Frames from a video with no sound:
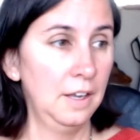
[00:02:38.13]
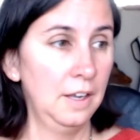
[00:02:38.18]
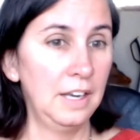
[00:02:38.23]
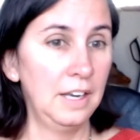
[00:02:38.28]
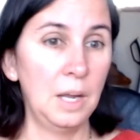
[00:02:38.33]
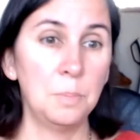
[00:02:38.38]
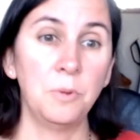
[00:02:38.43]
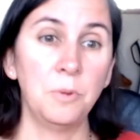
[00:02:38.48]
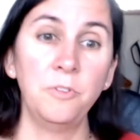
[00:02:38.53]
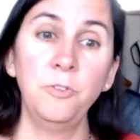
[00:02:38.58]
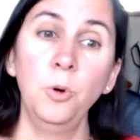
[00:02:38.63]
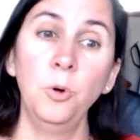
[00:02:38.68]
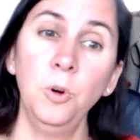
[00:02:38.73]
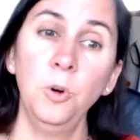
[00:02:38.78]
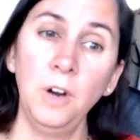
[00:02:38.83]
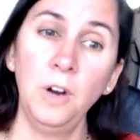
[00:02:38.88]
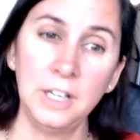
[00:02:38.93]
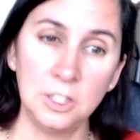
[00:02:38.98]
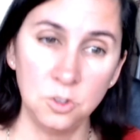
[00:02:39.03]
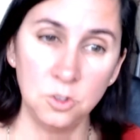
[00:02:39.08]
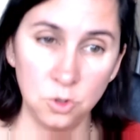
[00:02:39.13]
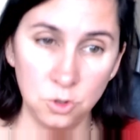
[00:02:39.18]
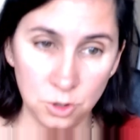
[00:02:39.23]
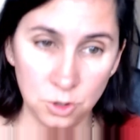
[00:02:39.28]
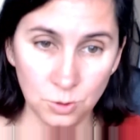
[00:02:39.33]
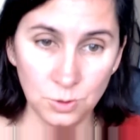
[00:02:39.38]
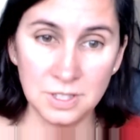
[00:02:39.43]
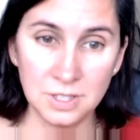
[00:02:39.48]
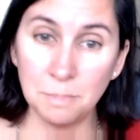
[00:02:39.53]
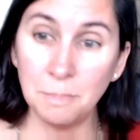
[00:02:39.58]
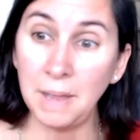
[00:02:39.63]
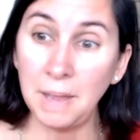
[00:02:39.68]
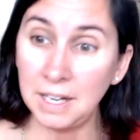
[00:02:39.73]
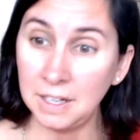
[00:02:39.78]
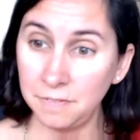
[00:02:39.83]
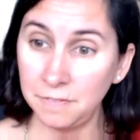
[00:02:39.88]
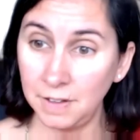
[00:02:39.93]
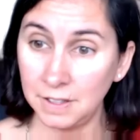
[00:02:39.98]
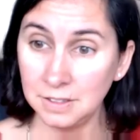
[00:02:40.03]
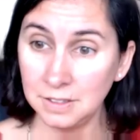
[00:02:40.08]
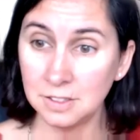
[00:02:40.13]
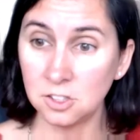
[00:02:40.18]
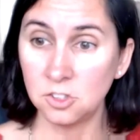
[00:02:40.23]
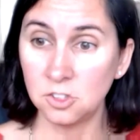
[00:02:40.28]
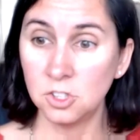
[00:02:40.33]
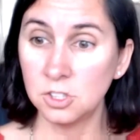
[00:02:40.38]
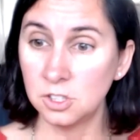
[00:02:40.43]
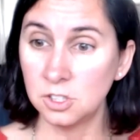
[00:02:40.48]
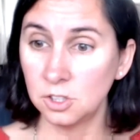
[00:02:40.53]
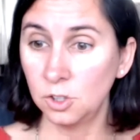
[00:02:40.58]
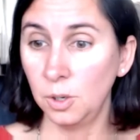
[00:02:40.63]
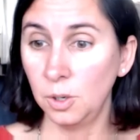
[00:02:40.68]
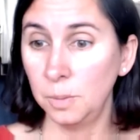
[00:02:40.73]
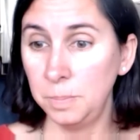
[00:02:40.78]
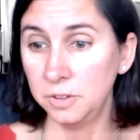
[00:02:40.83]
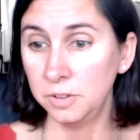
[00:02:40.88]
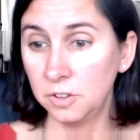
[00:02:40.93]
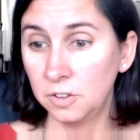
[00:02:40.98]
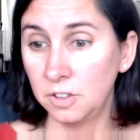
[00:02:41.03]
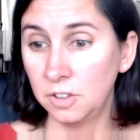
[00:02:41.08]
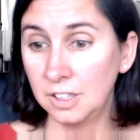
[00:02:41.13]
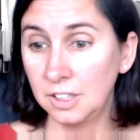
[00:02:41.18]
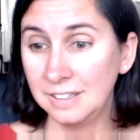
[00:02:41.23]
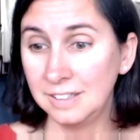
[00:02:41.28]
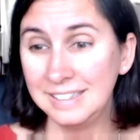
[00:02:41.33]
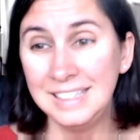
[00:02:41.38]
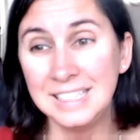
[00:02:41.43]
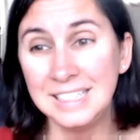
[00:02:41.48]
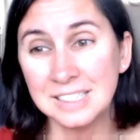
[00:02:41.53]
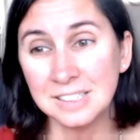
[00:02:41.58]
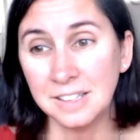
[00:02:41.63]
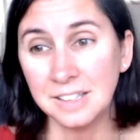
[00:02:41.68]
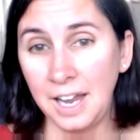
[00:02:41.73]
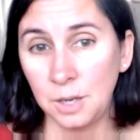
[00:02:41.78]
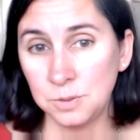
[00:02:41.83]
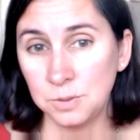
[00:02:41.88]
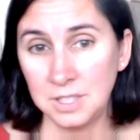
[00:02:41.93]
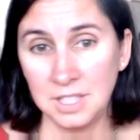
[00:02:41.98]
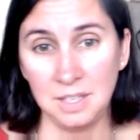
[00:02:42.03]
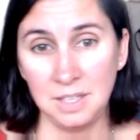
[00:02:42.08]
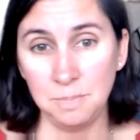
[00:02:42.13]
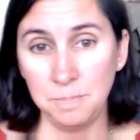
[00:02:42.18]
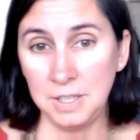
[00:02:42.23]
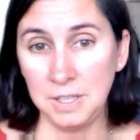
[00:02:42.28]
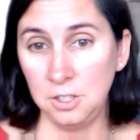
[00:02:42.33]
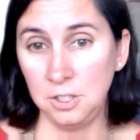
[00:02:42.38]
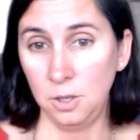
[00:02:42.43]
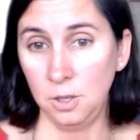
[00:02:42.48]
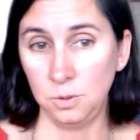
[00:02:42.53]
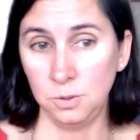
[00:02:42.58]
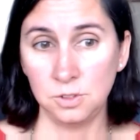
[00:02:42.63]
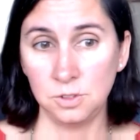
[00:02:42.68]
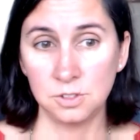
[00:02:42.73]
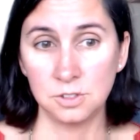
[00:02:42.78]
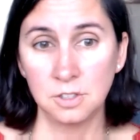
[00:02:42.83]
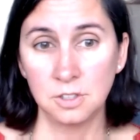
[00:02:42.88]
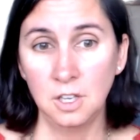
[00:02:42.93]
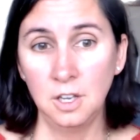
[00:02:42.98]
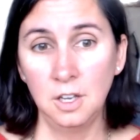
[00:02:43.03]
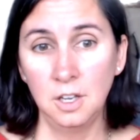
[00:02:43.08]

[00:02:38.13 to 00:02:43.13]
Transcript: Now, before I introduce the main event, just a couple of little housekeeping notes.